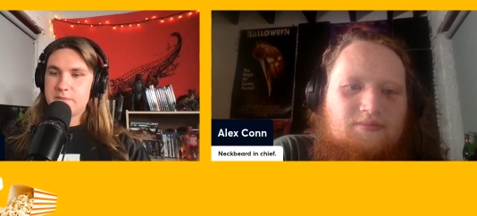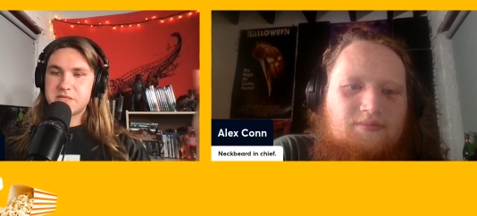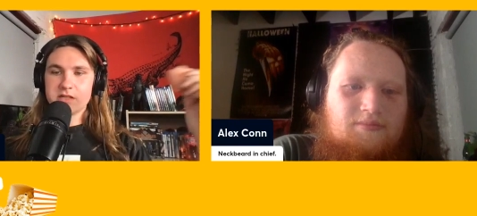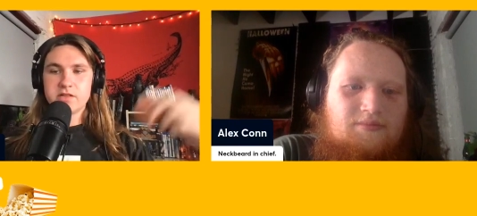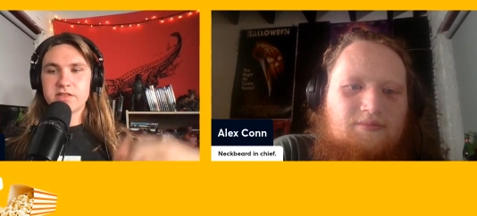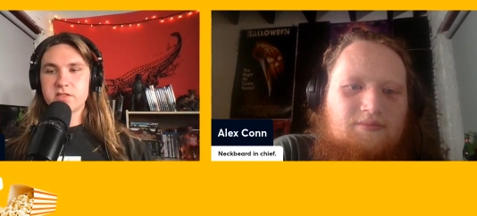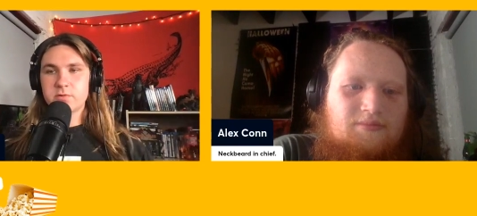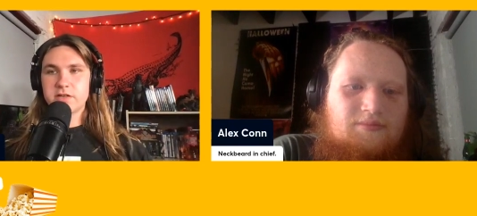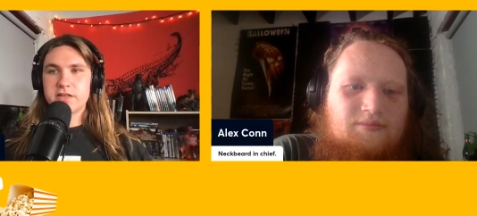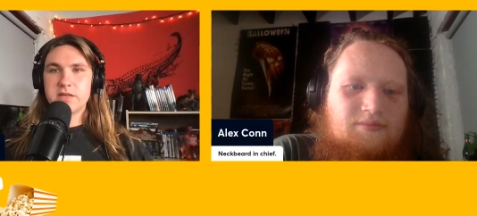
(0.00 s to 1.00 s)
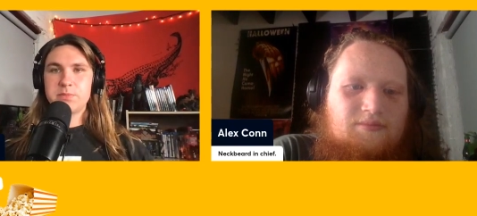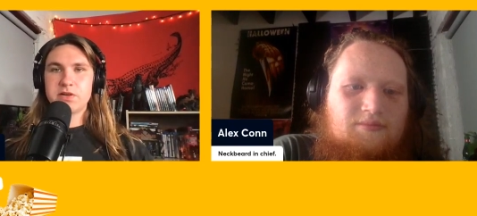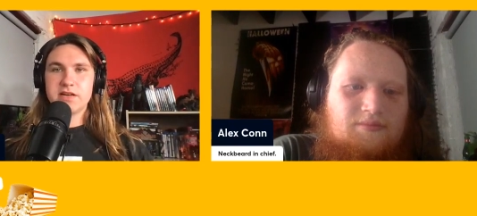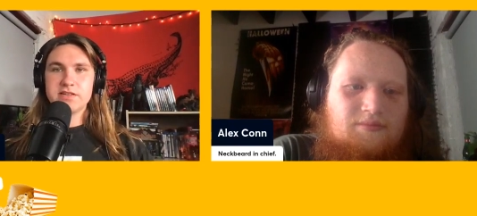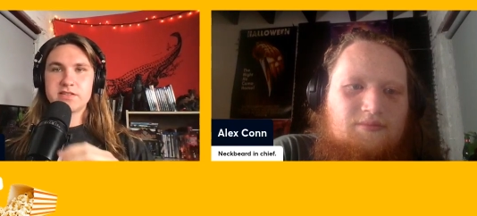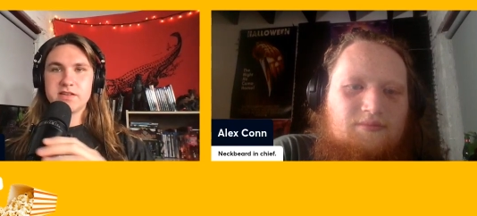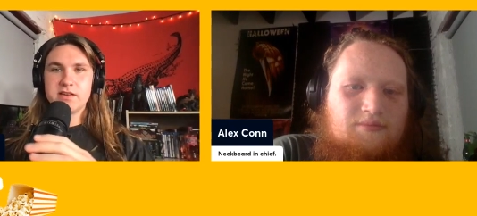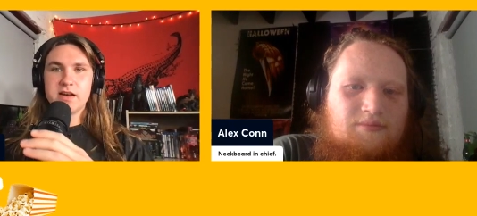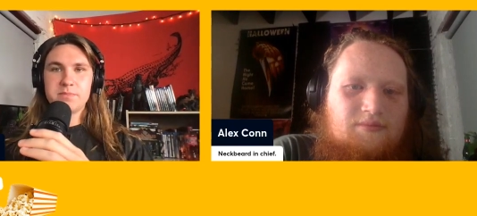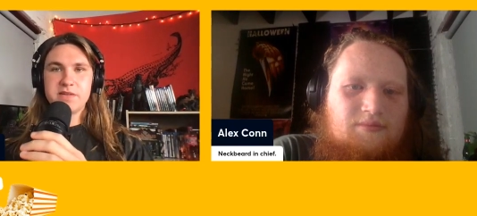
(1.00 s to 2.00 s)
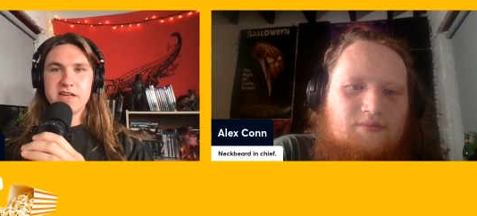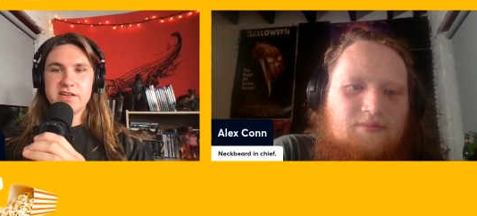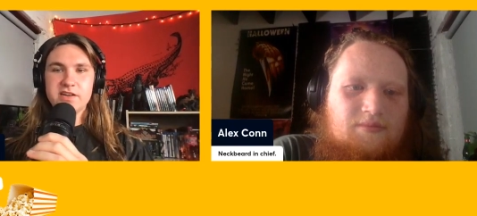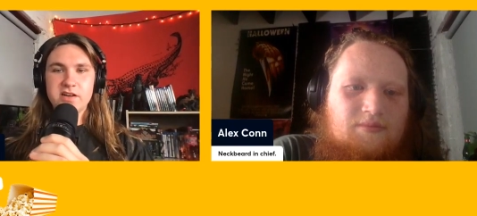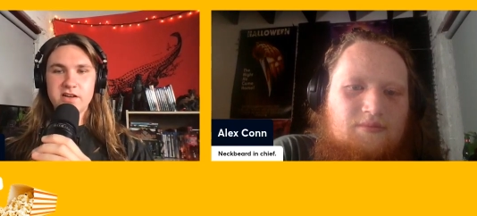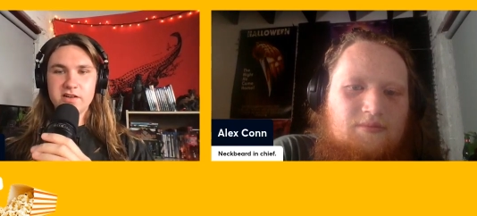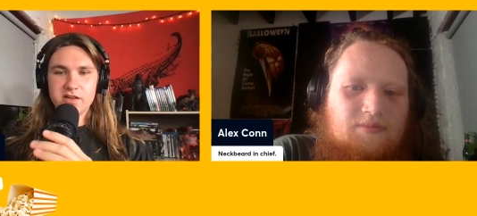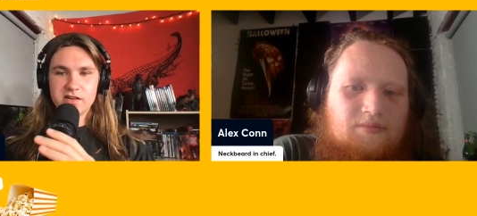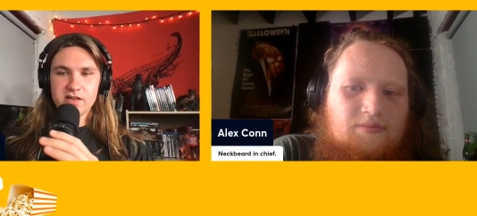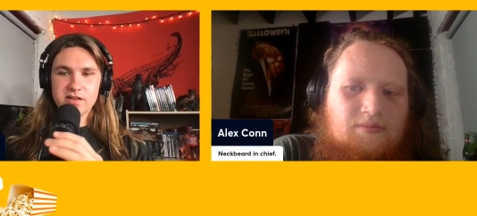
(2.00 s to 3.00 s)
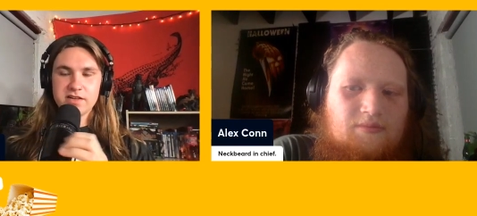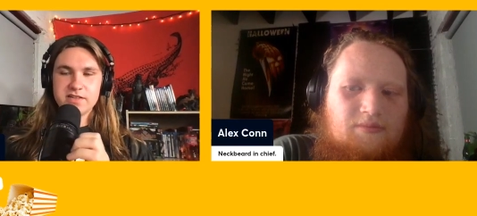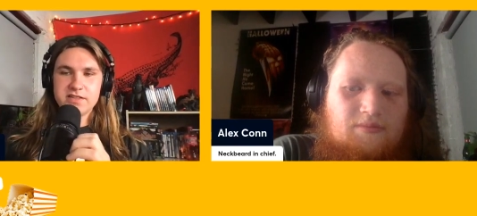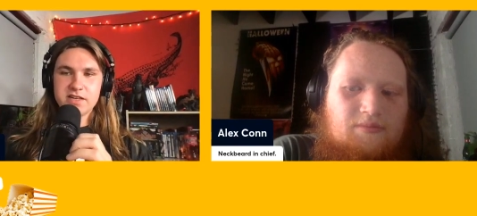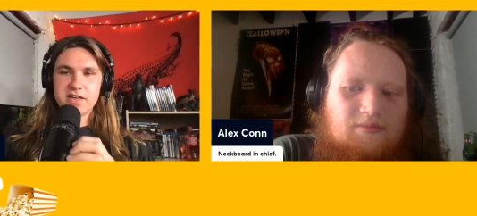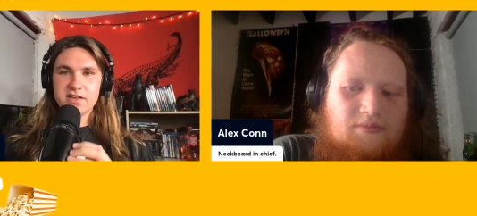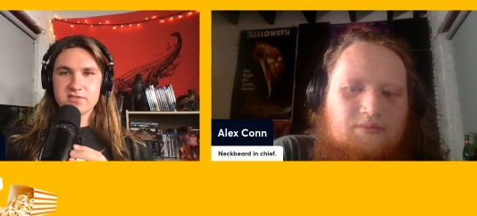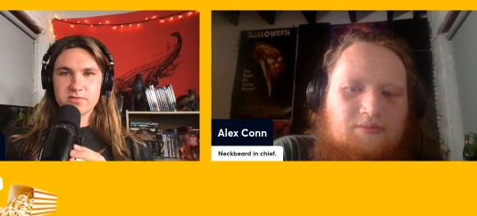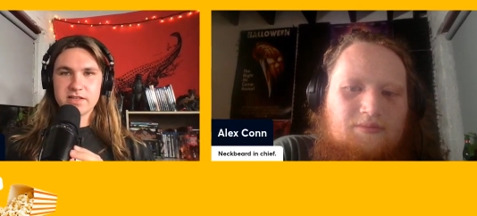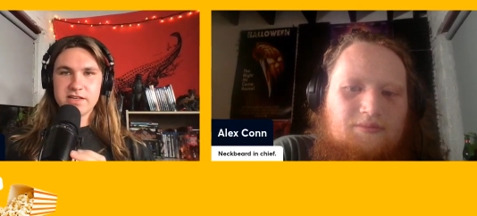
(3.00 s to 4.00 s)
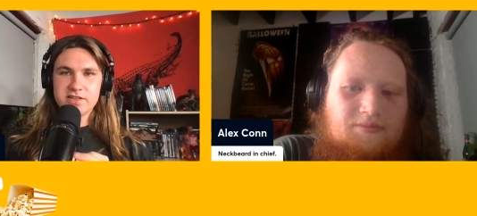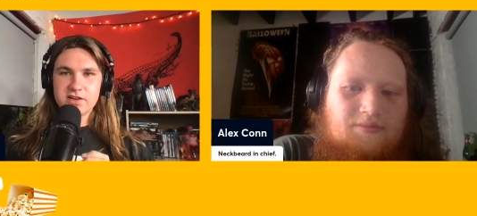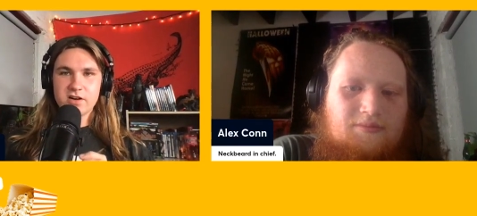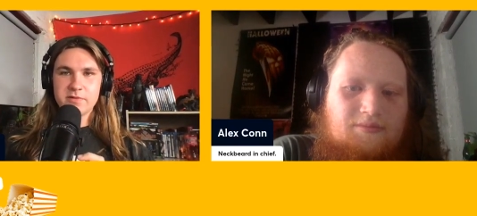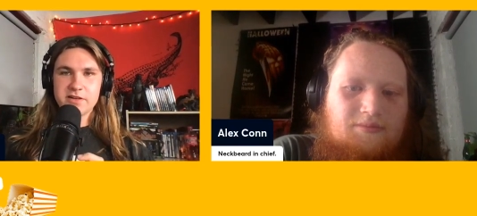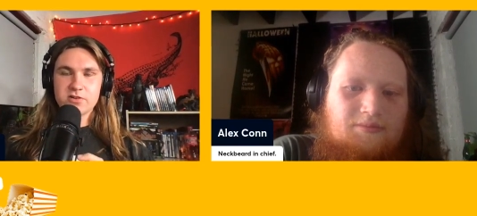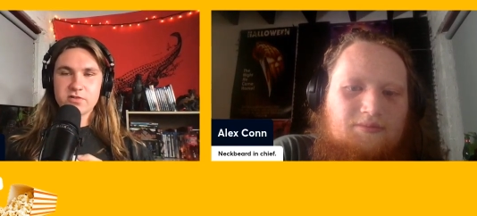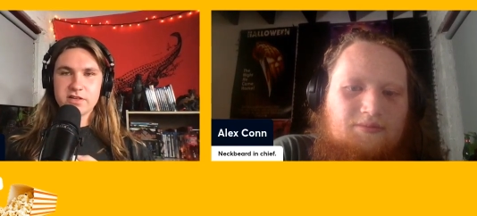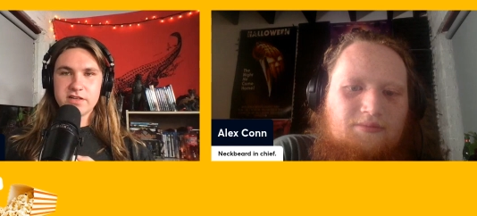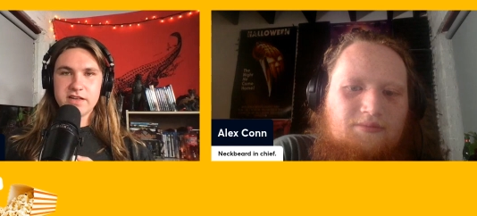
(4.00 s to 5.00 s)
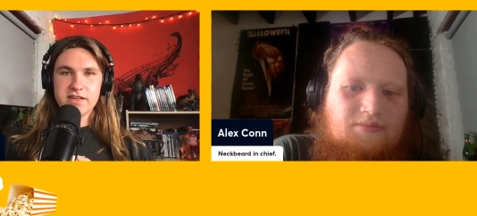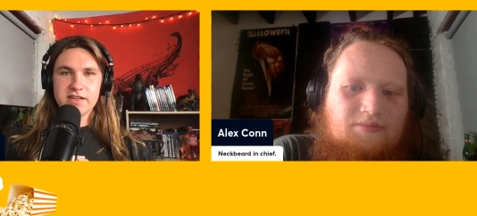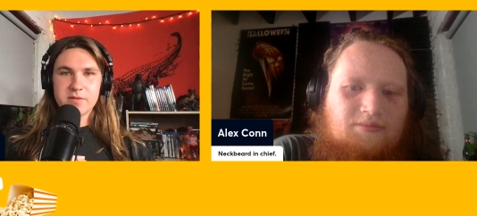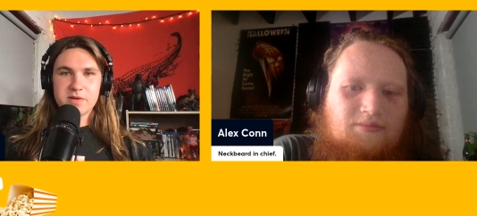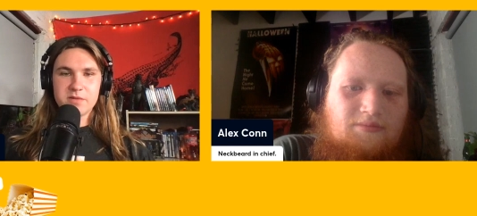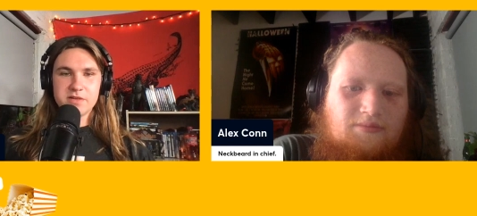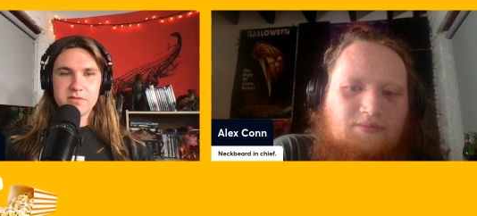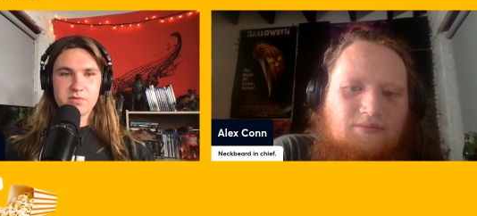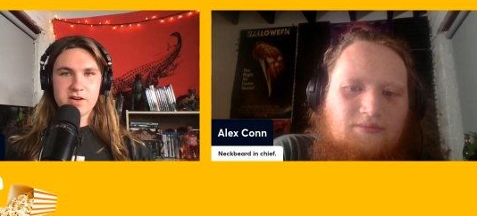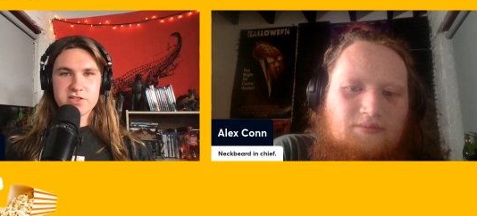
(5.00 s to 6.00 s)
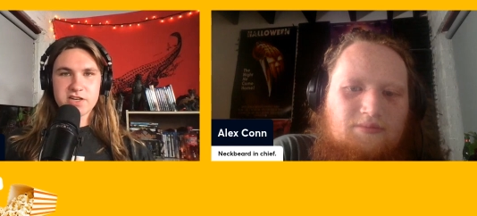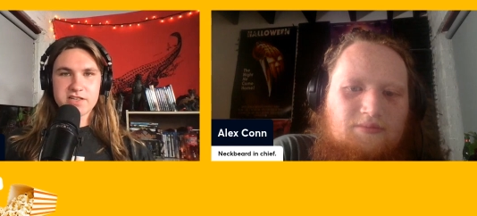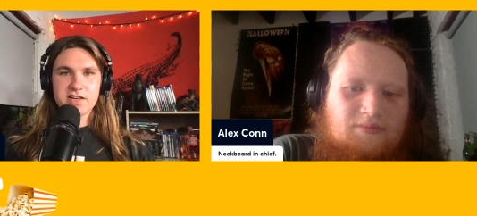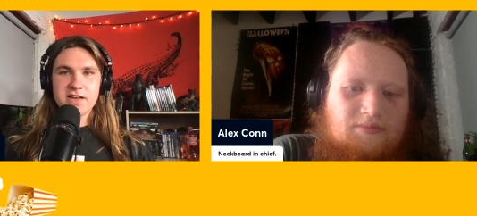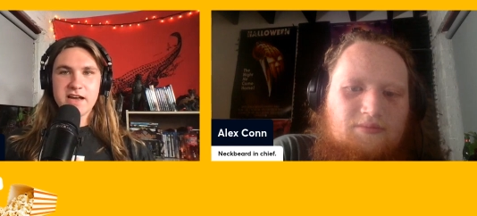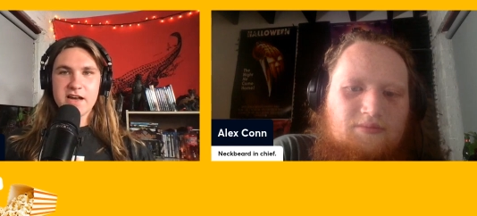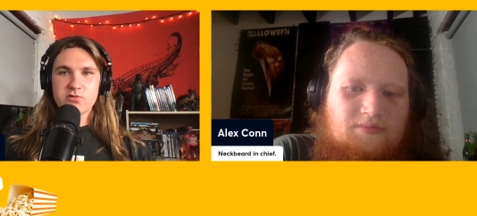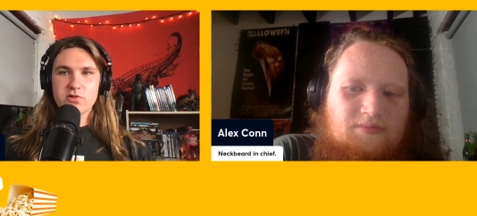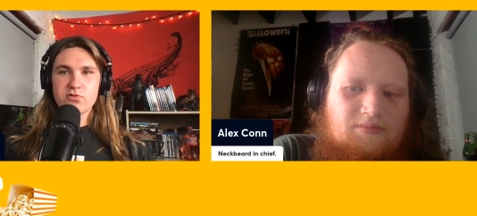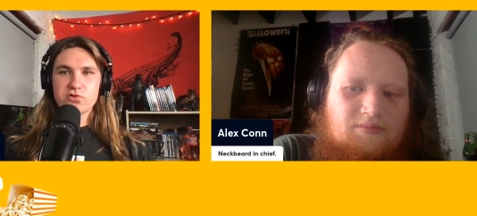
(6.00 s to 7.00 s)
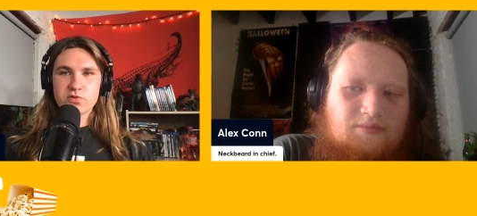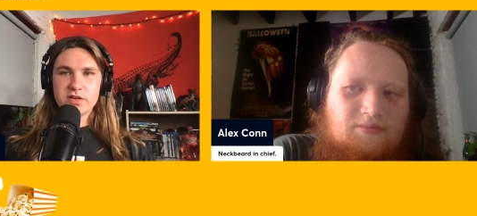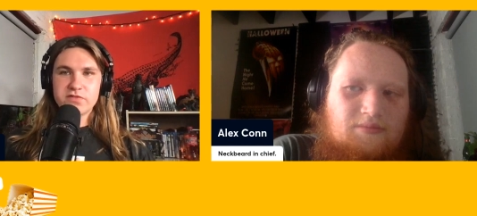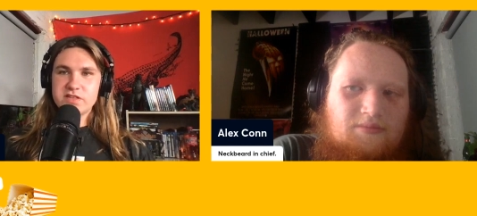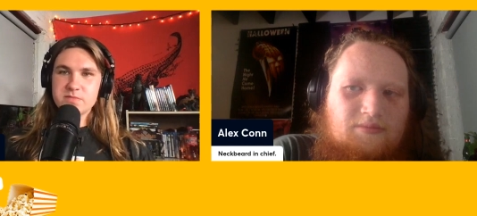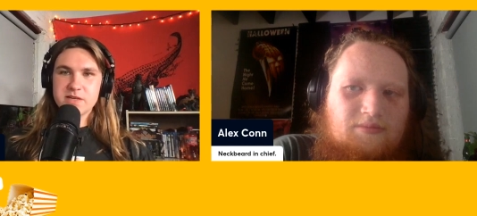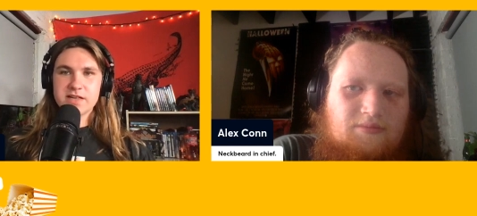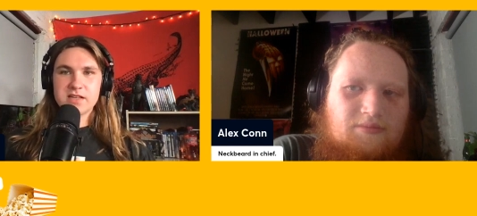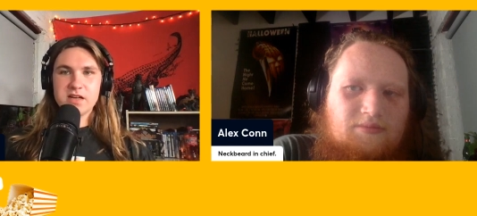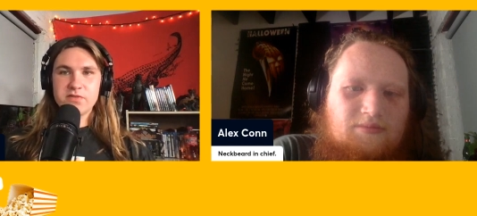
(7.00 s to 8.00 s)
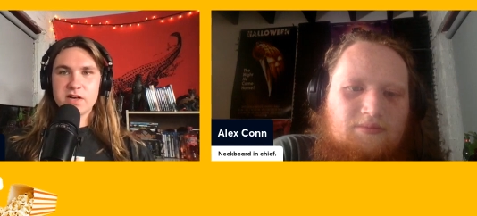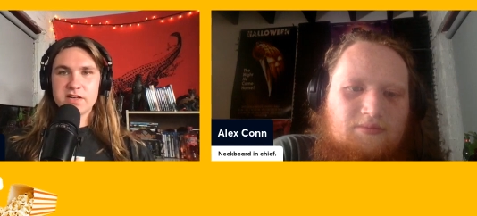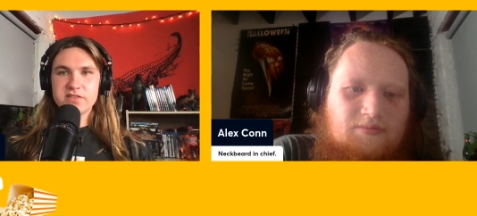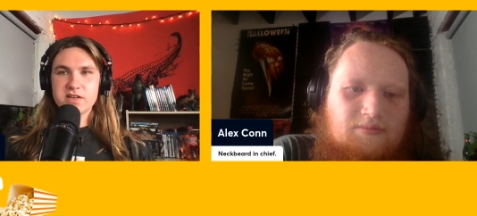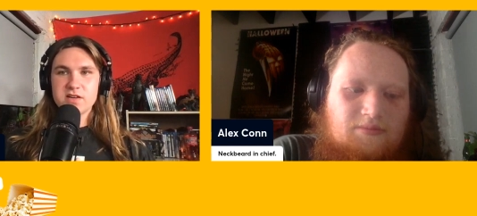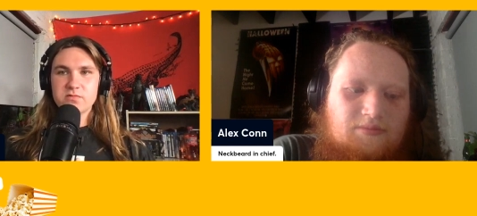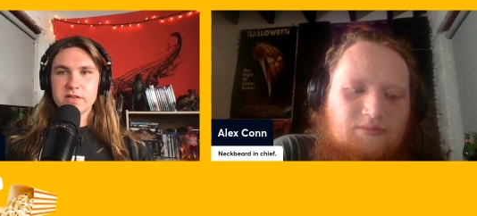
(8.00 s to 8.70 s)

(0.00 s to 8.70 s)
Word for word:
Speaker 1: Absolutely. So we're going to keep you guys updated on all details related to Harmony Korine and the upcoming project Aggro Drift. Seems like a lot of you guys